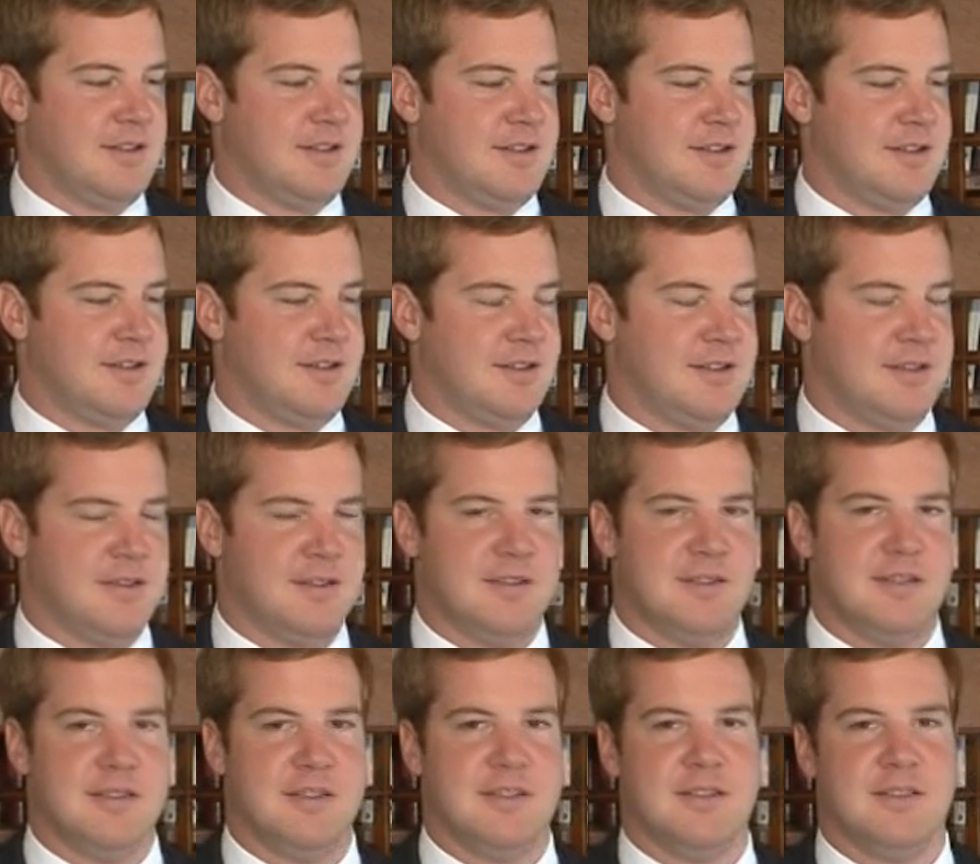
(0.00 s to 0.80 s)

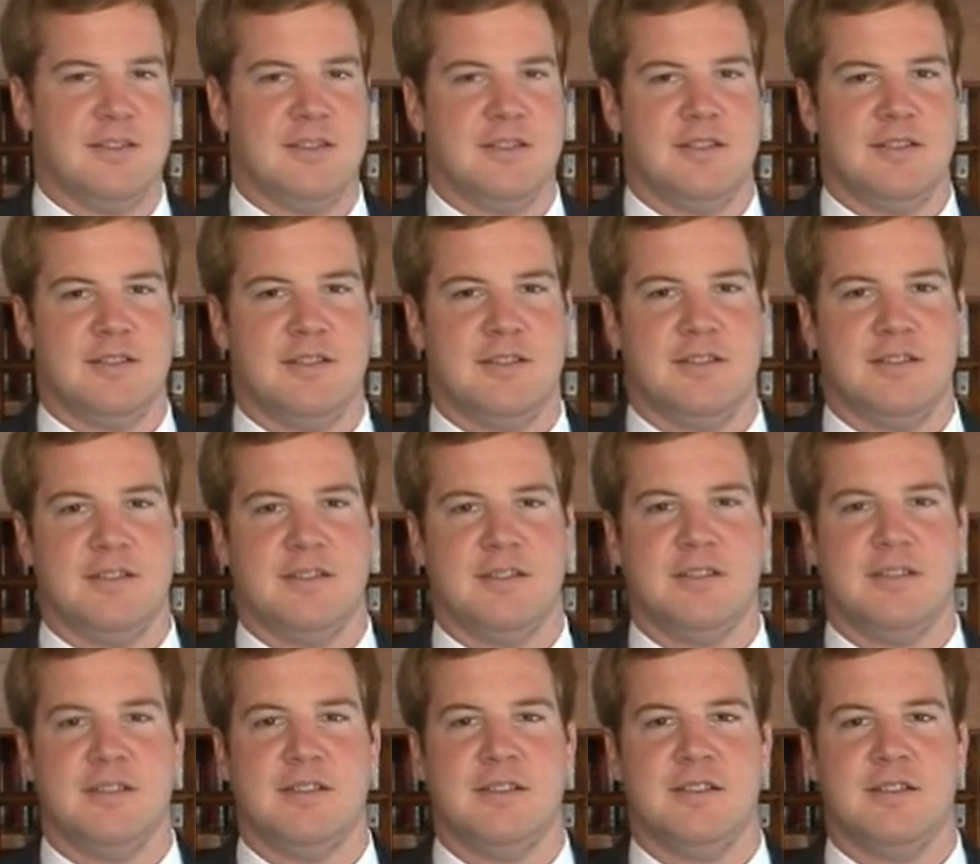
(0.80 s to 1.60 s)

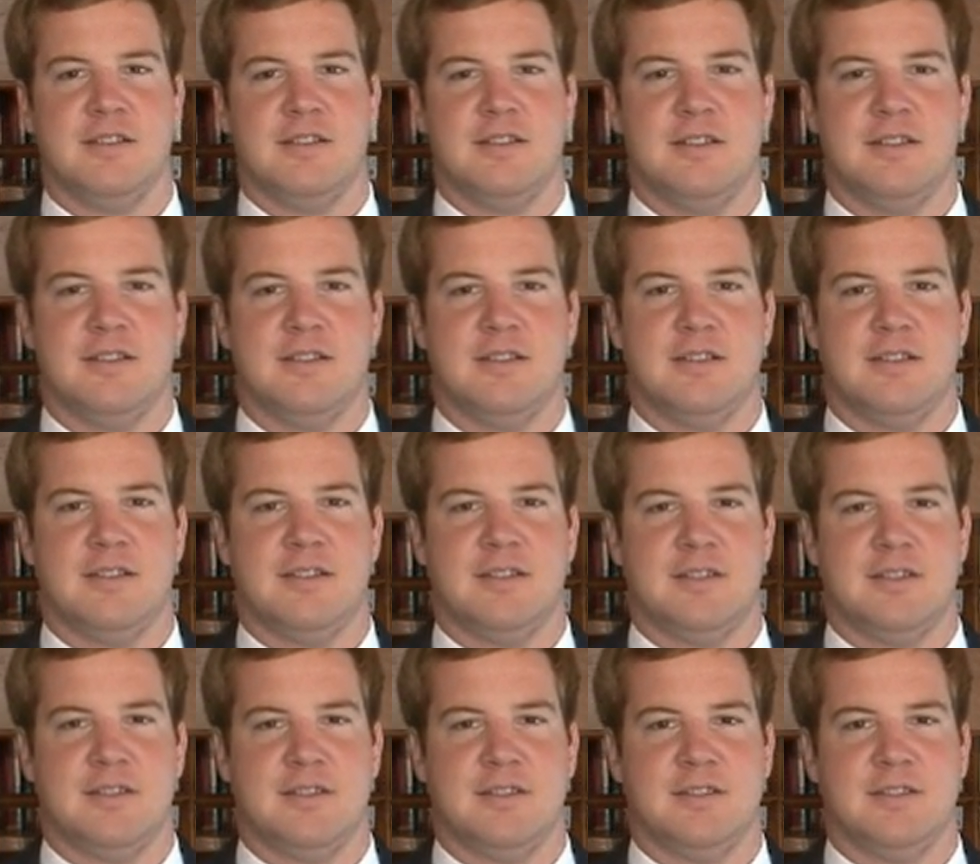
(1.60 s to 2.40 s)

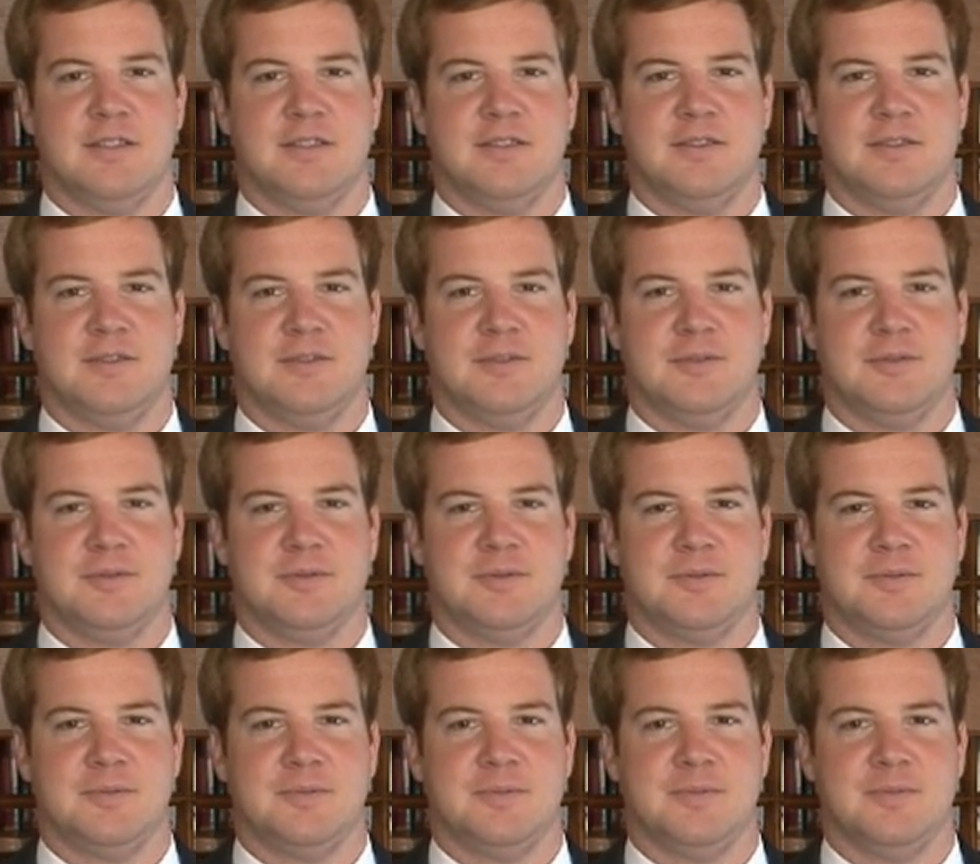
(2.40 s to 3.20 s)

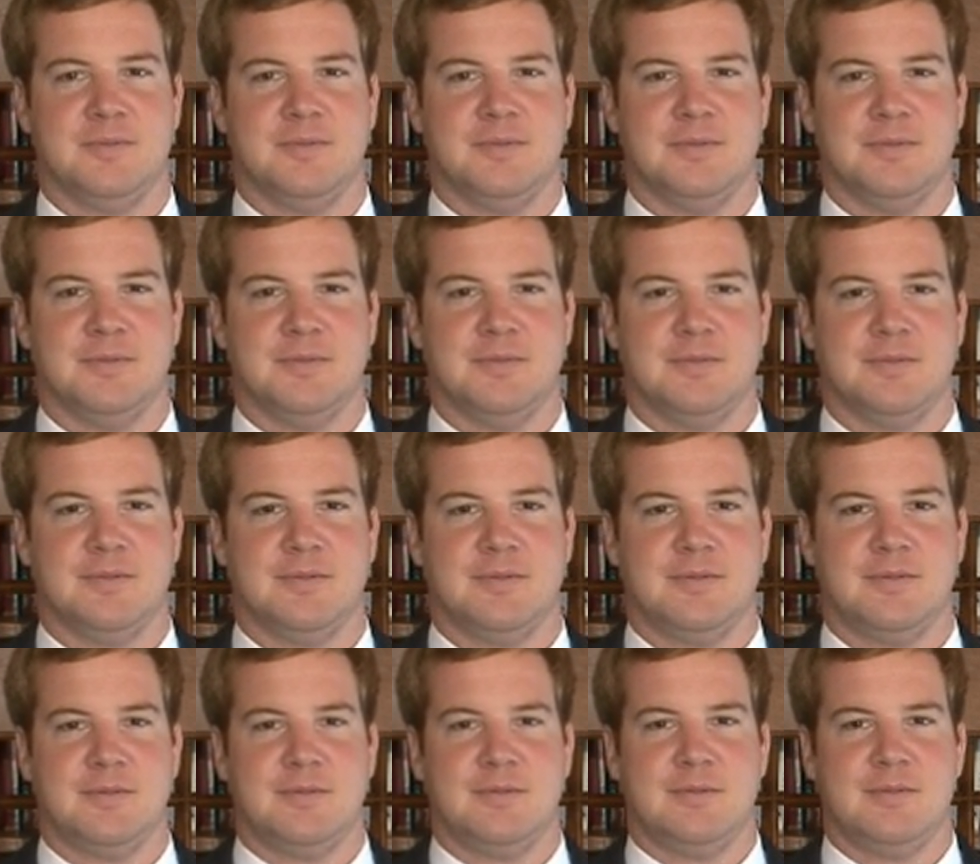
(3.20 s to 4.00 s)

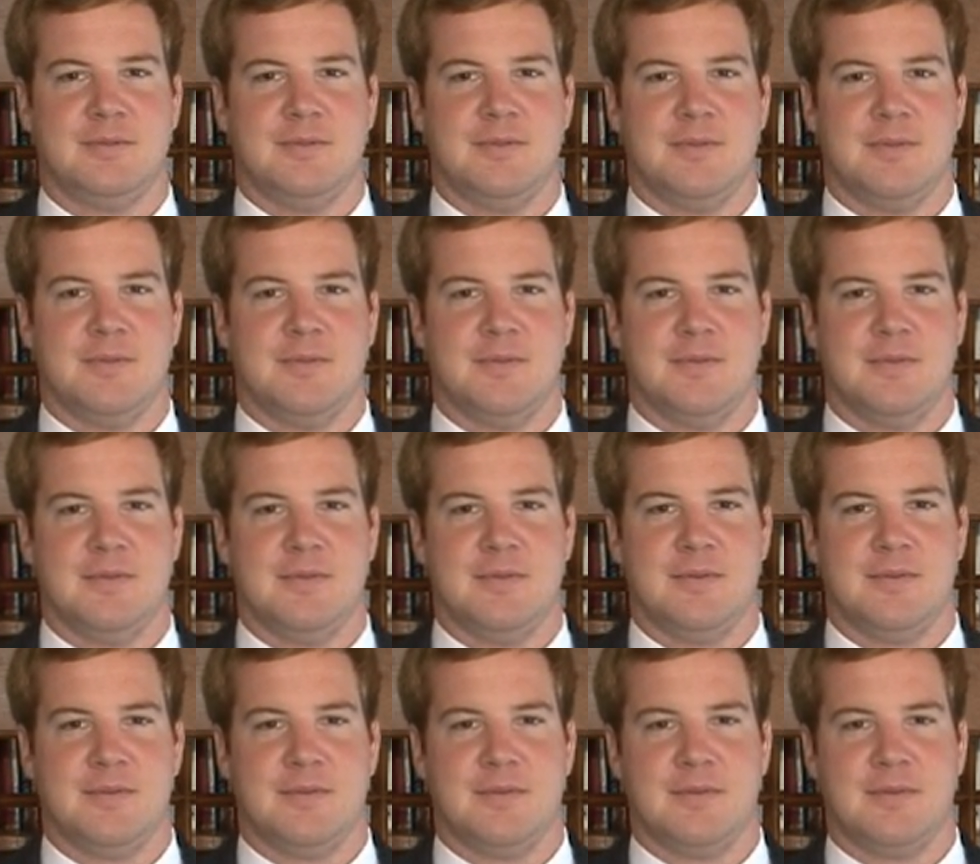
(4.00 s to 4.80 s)

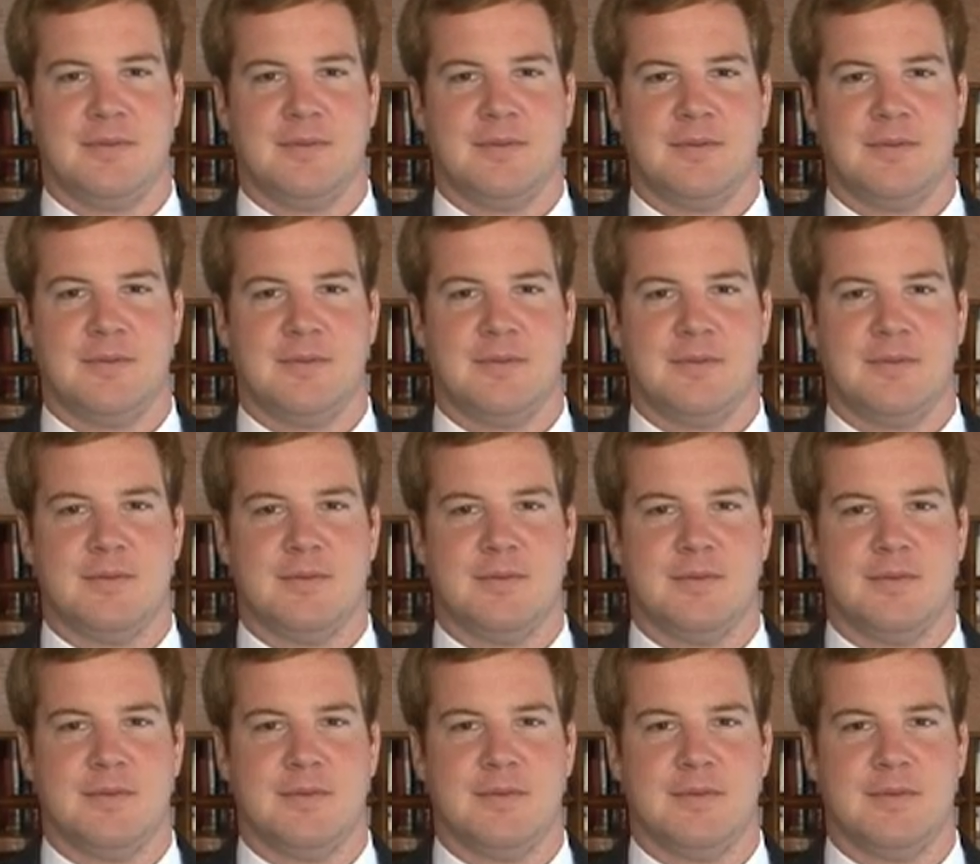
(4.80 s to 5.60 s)

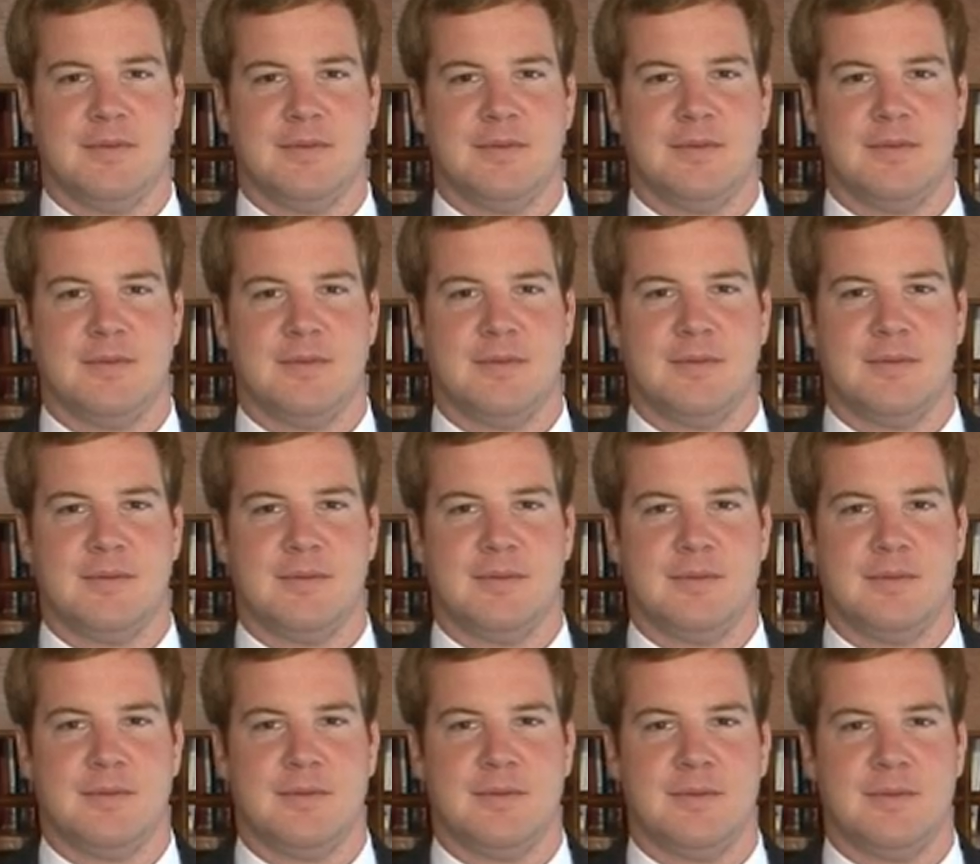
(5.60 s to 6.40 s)

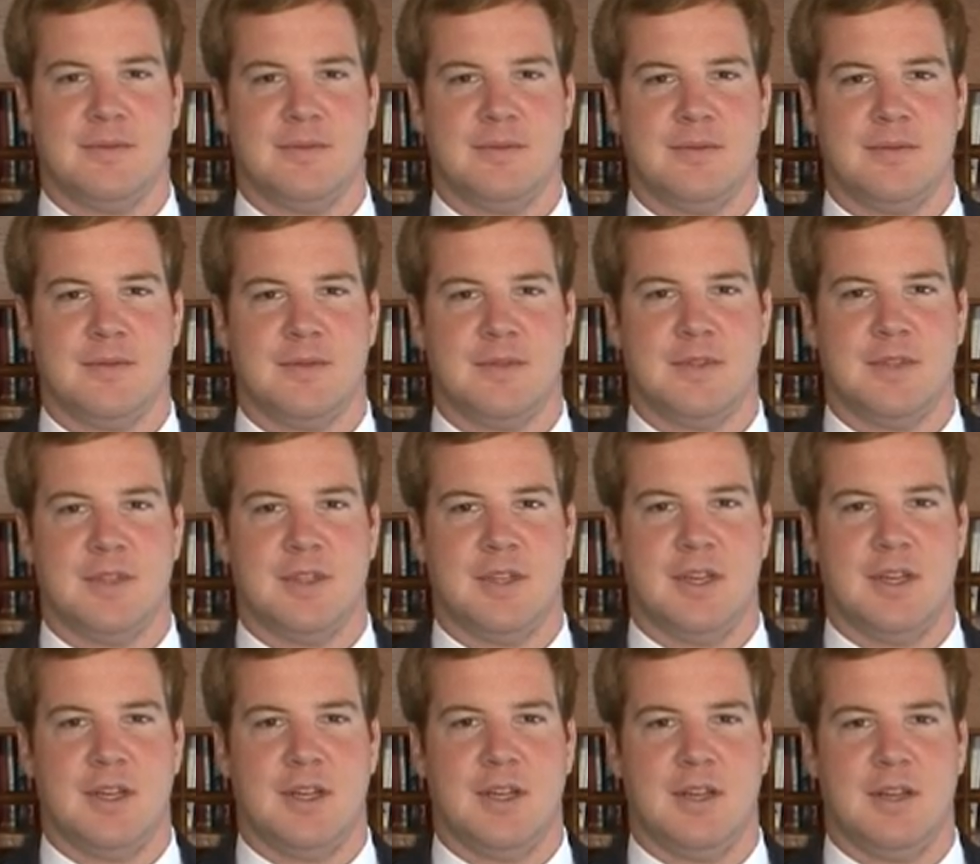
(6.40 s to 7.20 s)

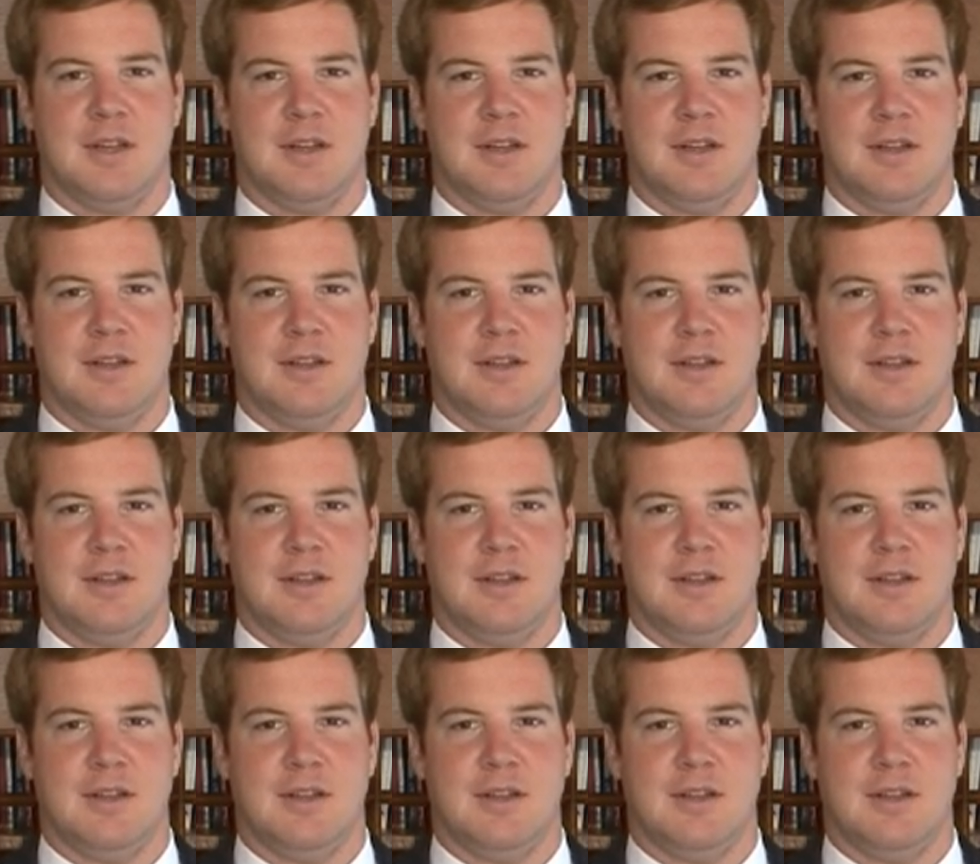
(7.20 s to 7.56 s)
[no speech]